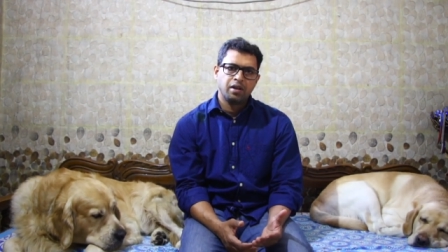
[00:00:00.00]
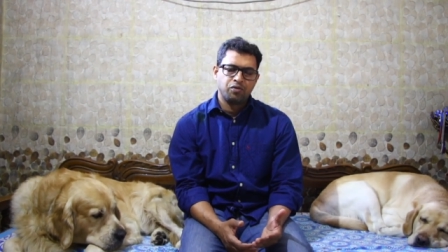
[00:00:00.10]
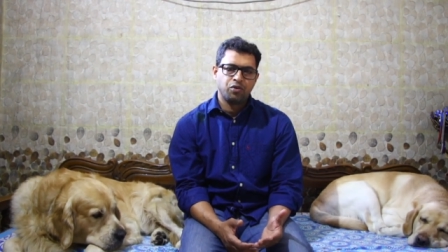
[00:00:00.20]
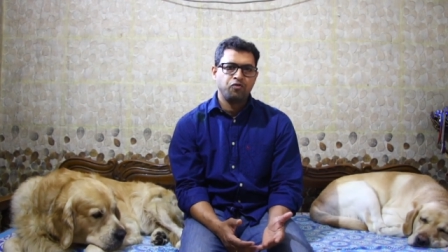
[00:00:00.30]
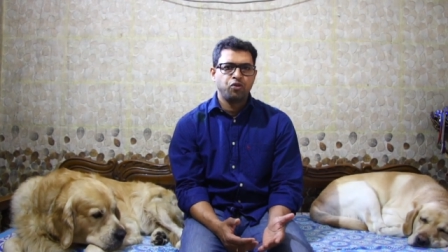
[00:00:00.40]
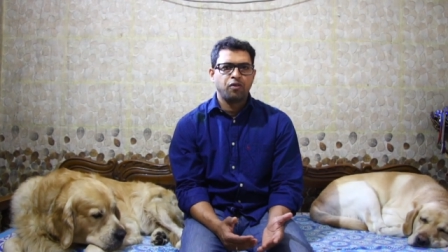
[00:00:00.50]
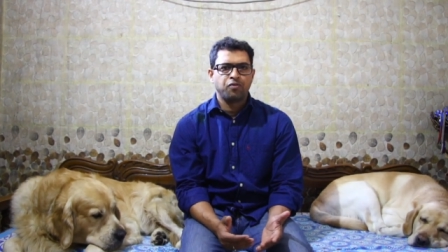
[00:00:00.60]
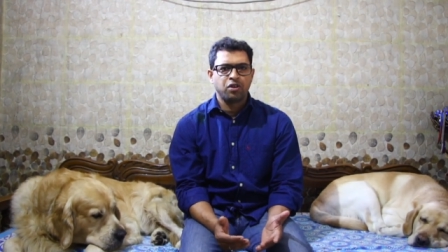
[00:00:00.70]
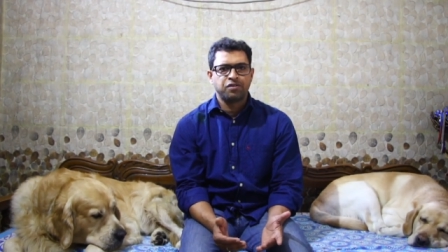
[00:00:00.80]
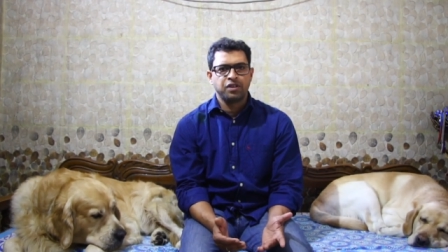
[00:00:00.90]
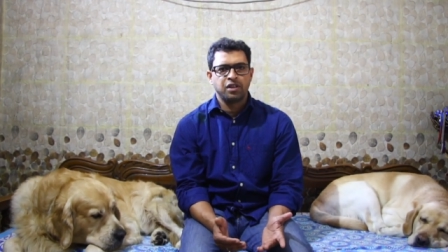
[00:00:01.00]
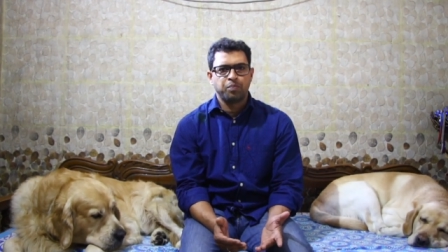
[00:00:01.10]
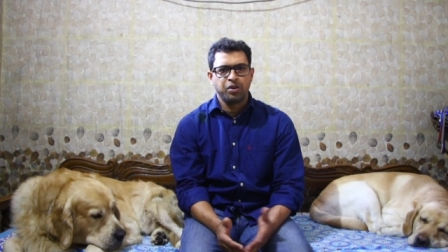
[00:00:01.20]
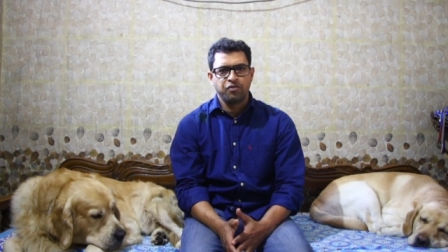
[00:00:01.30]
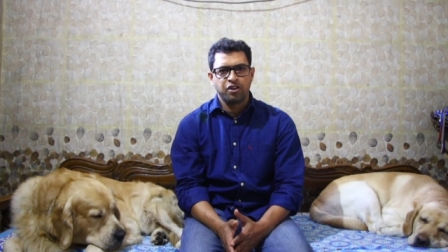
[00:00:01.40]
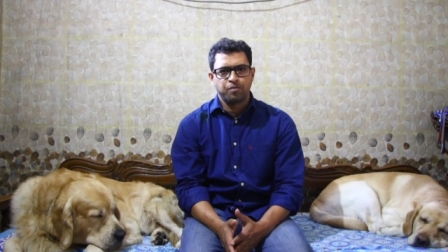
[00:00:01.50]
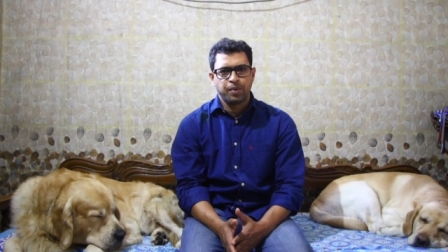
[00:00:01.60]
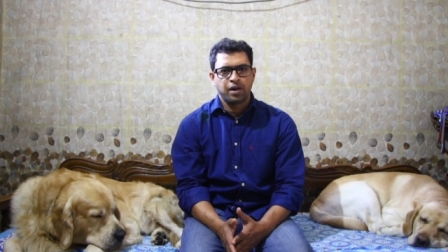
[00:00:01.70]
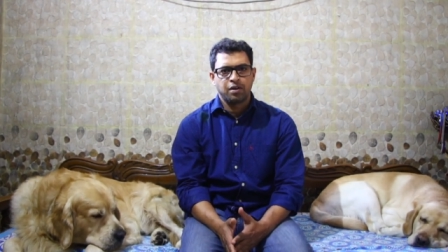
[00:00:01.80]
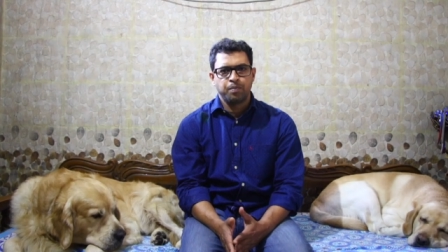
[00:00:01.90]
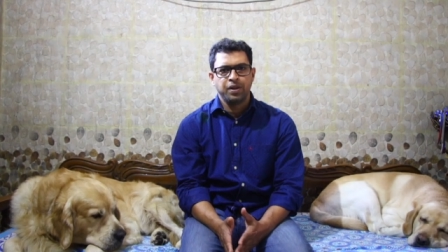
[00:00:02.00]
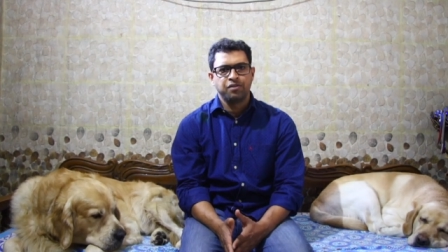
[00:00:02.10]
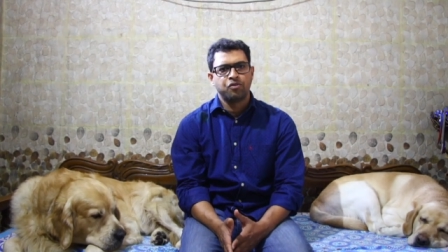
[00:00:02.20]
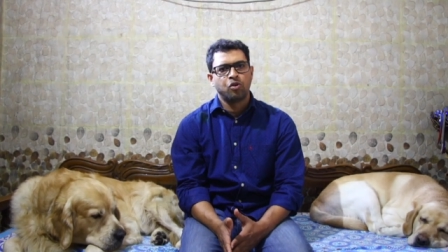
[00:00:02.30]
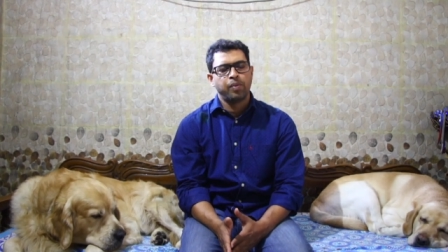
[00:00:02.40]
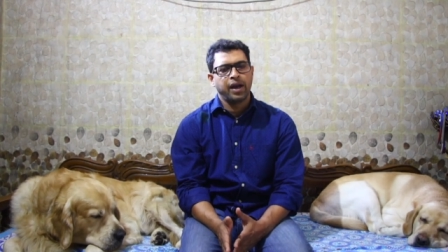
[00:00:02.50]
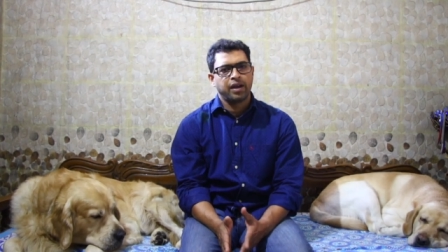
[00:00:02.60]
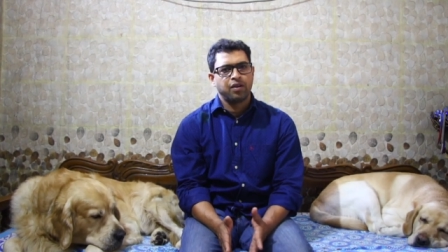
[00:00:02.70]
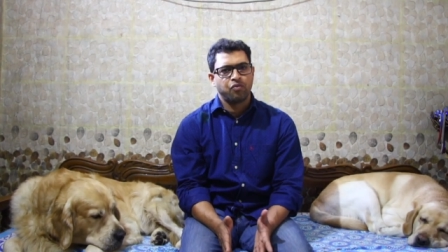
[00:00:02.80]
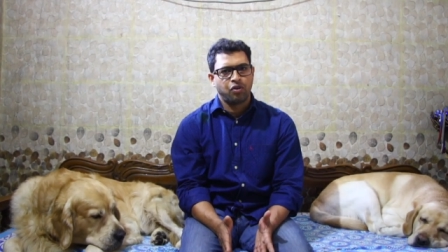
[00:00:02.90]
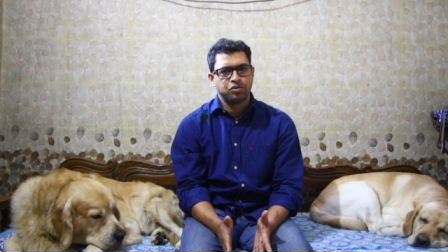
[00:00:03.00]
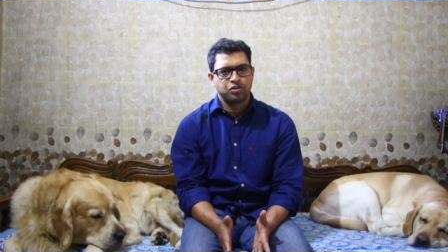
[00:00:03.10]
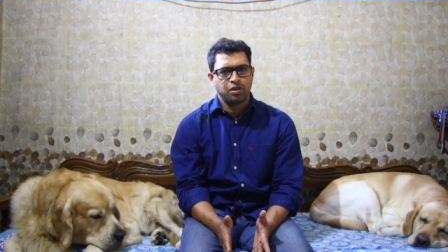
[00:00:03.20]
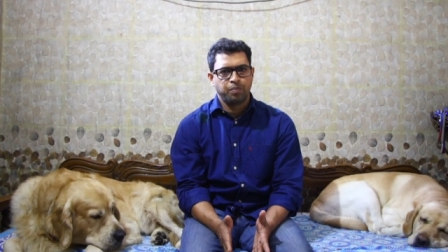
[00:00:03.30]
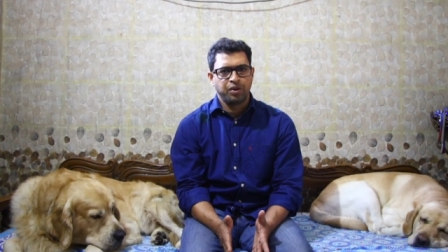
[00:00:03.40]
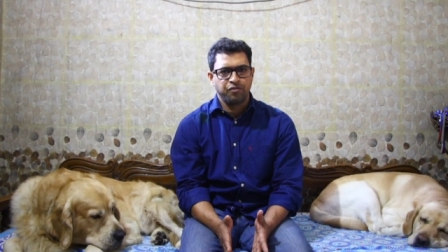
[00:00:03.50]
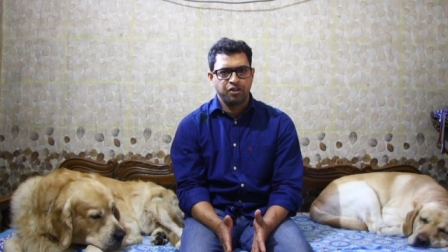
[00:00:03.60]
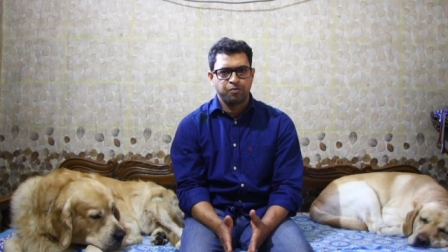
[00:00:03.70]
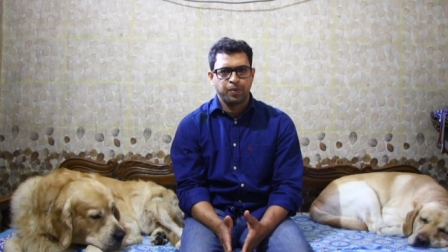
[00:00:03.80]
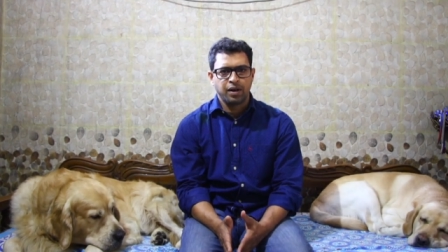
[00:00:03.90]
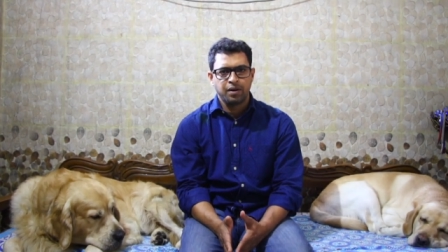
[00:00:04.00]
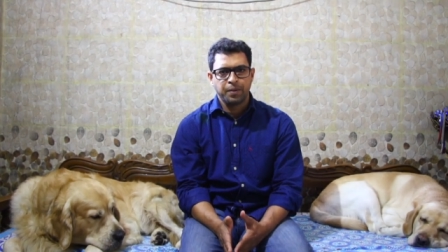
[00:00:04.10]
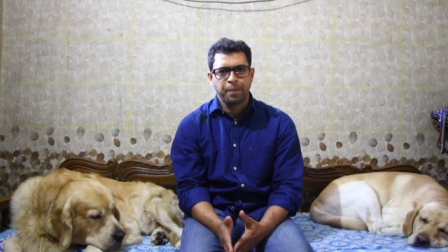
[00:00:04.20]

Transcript: So if you have not seen the previous part, please go back and watch the previous part.